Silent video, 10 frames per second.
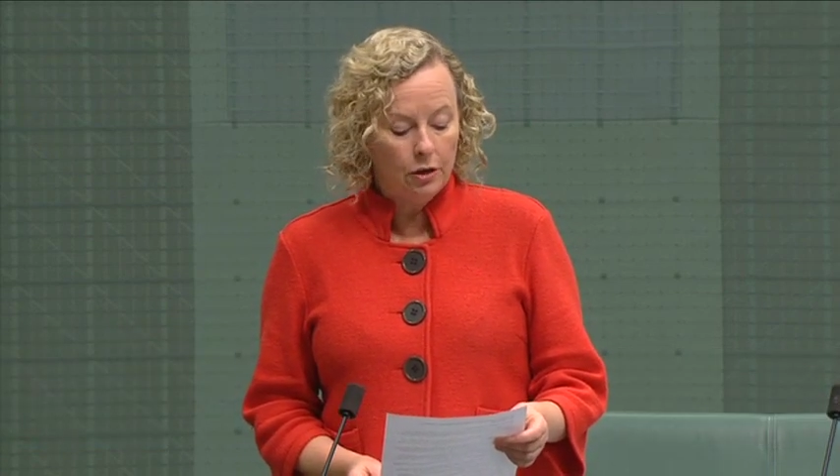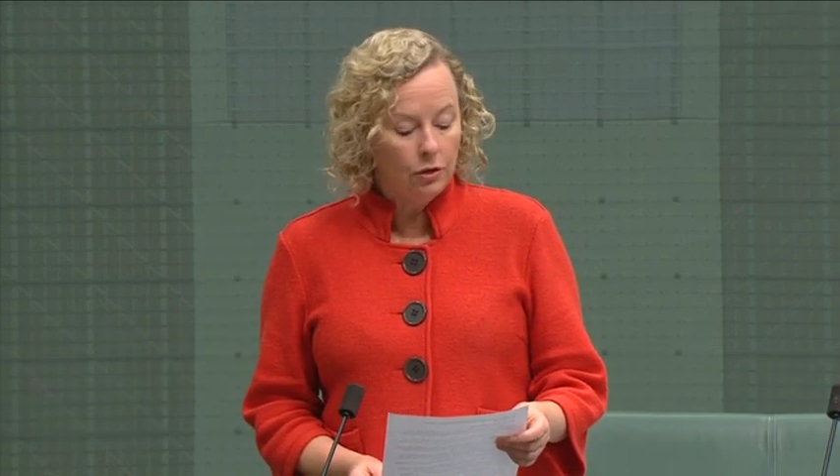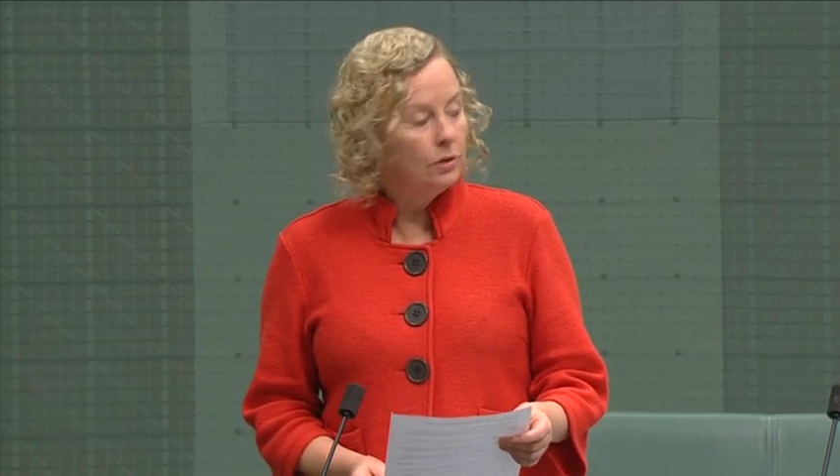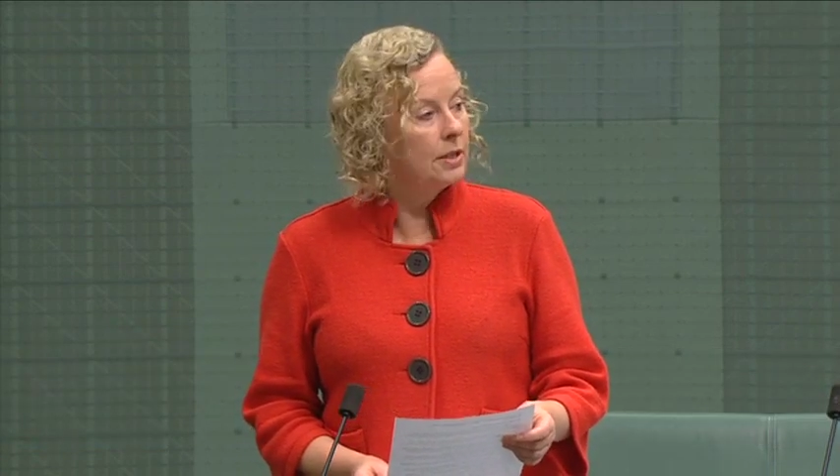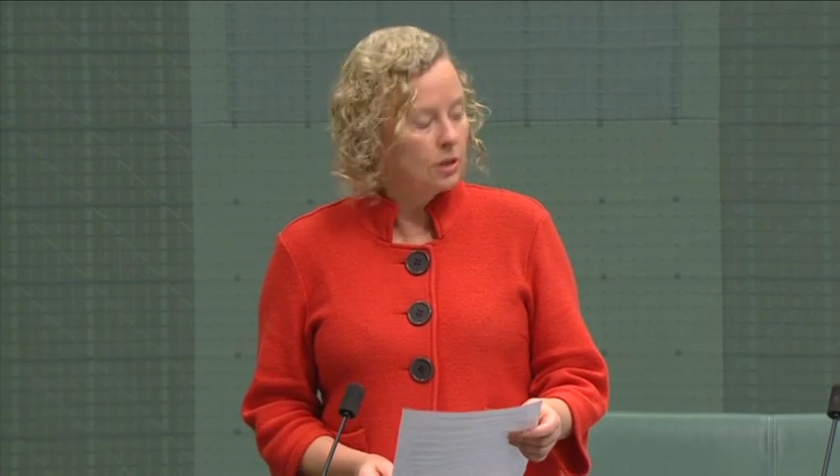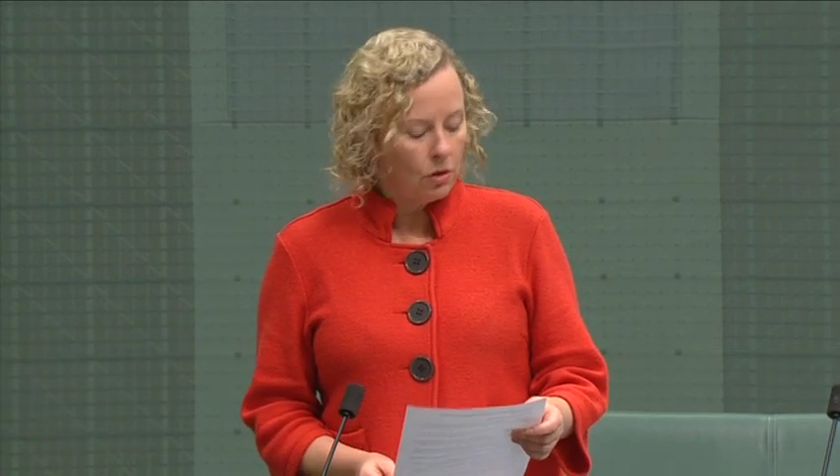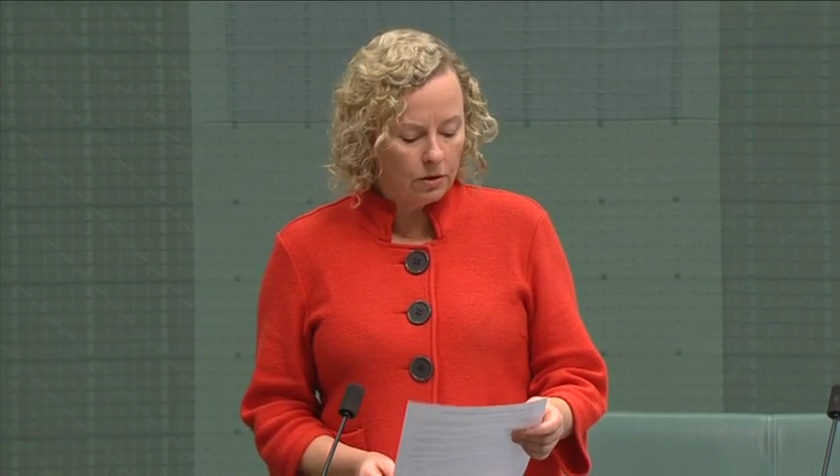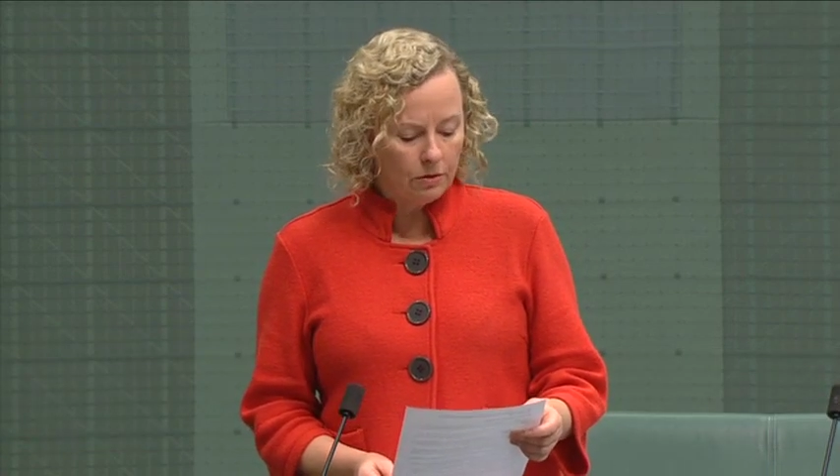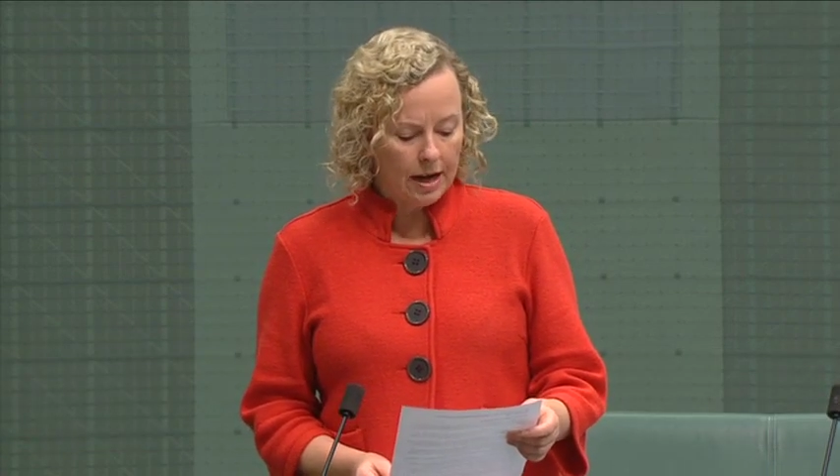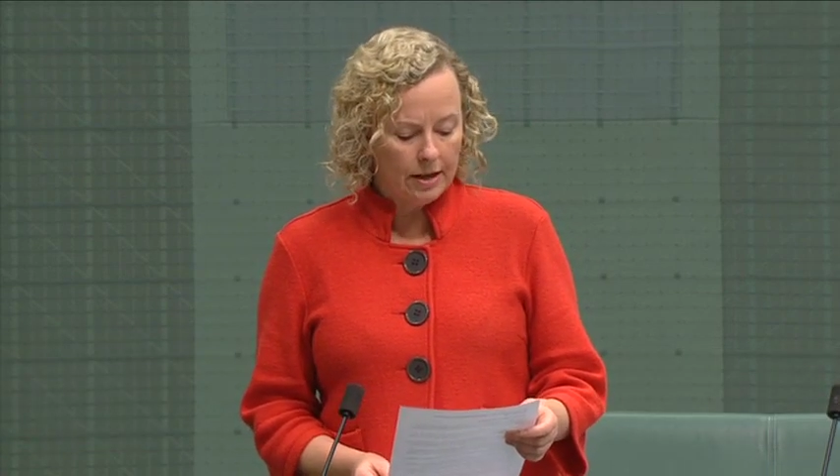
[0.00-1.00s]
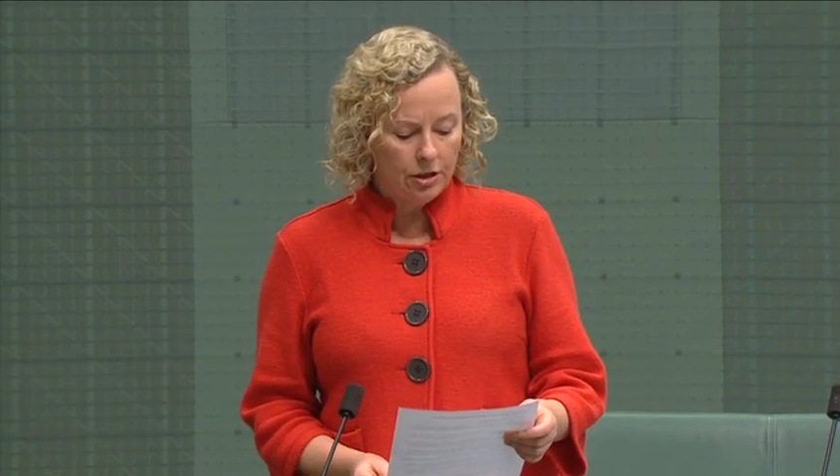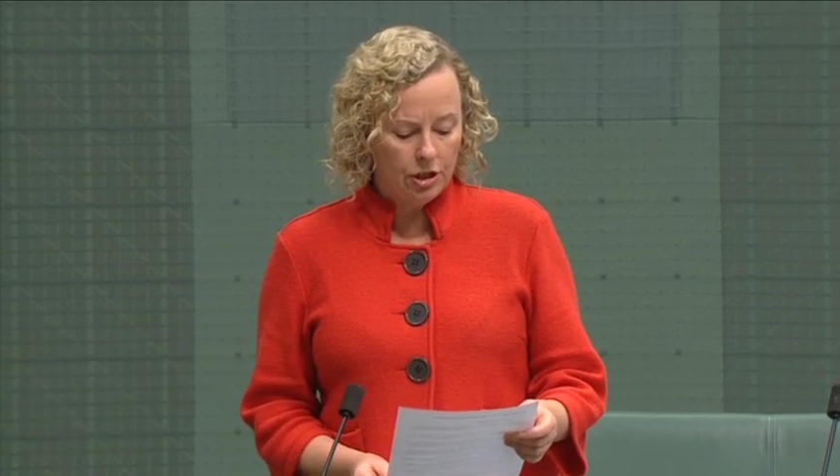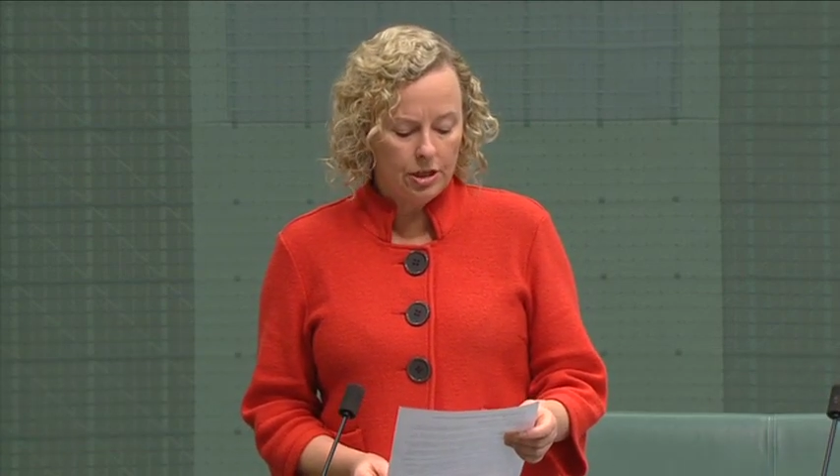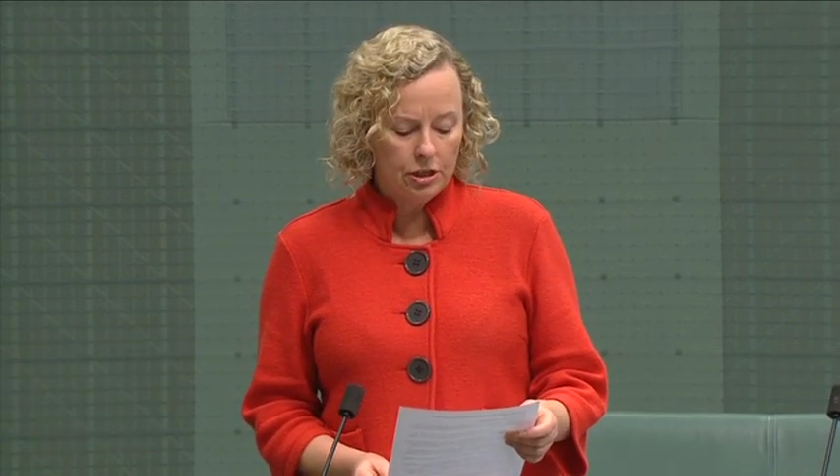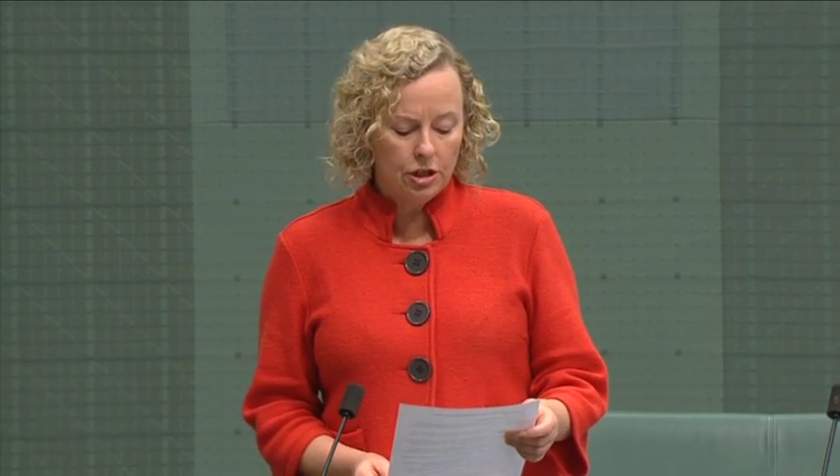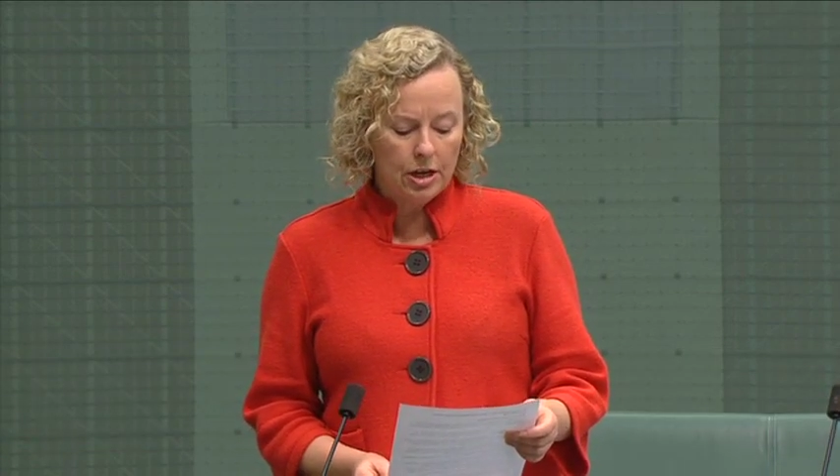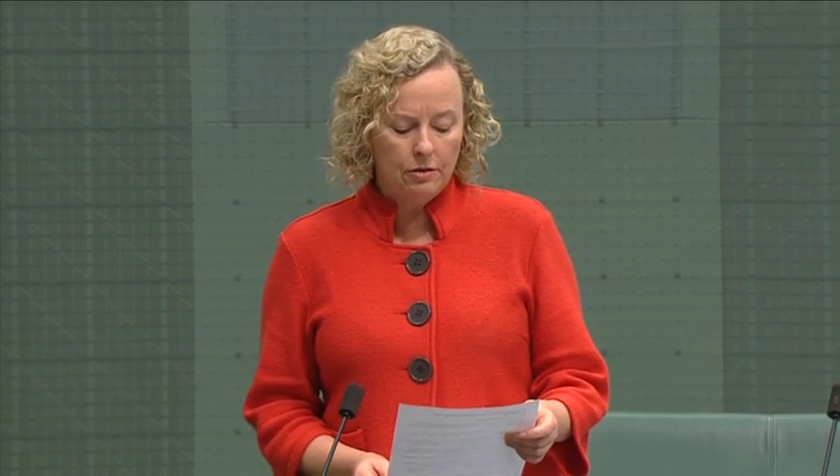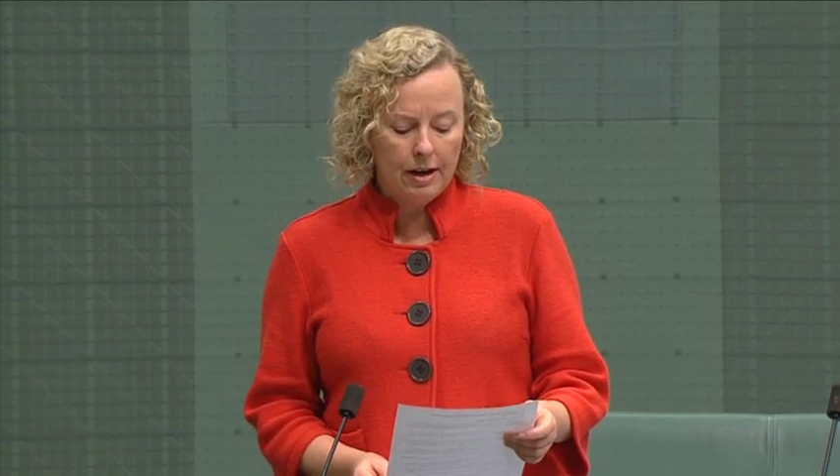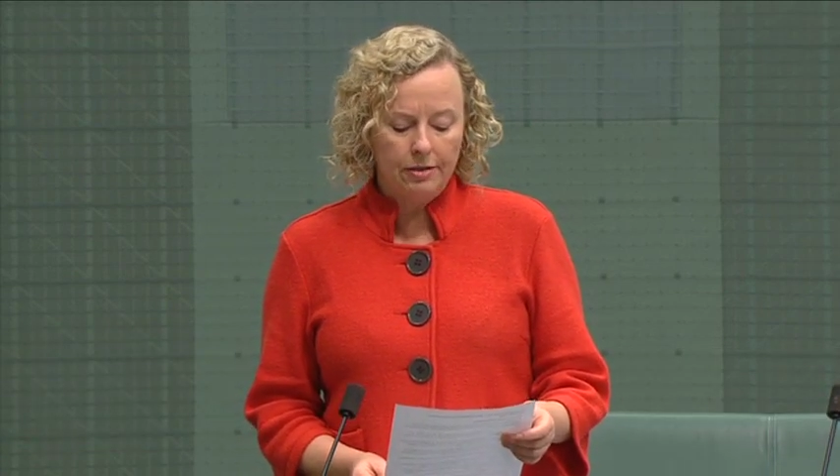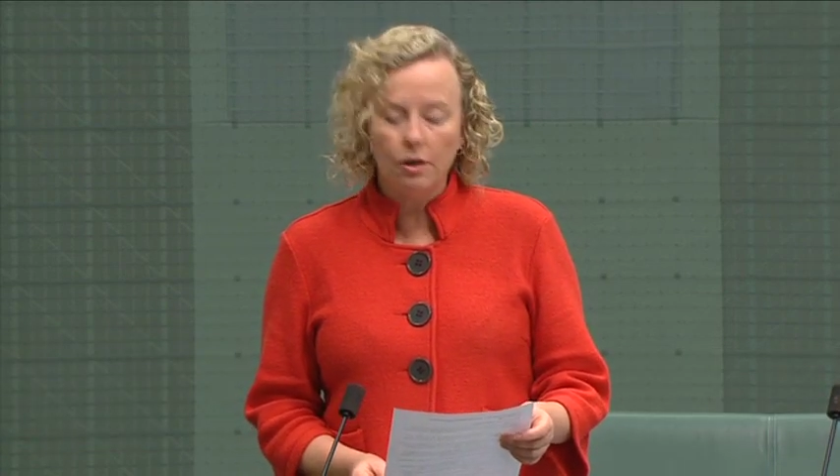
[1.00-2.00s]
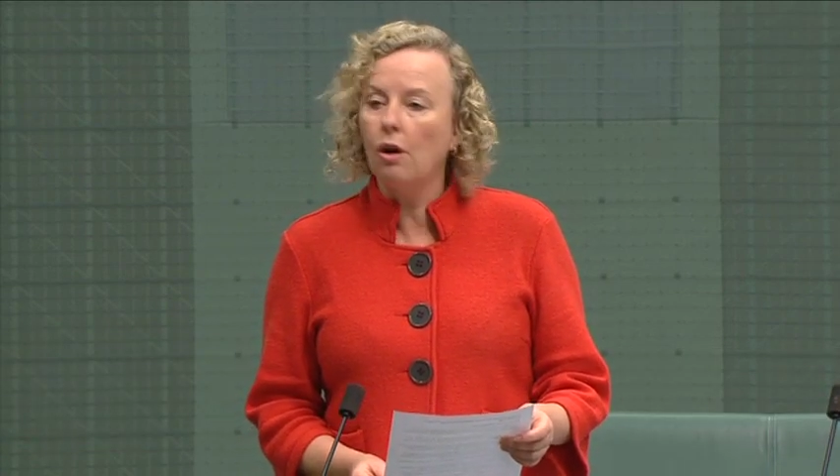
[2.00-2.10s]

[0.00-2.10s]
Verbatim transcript: used solar energy to generate the